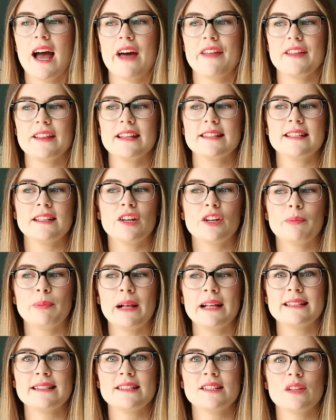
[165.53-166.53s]
I think there's a lot of
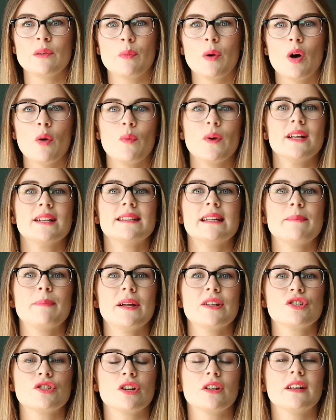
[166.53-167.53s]
places in the world where you see
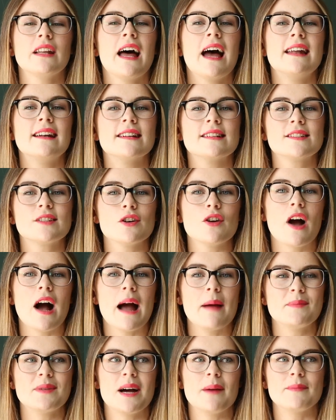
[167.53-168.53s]
pictures online and it's so
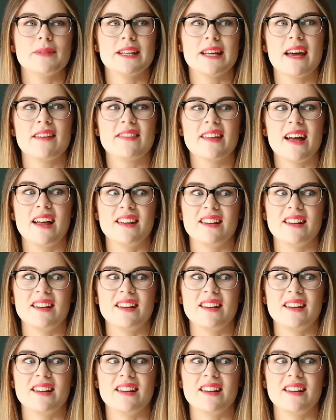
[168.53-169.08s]
hyped up, you get there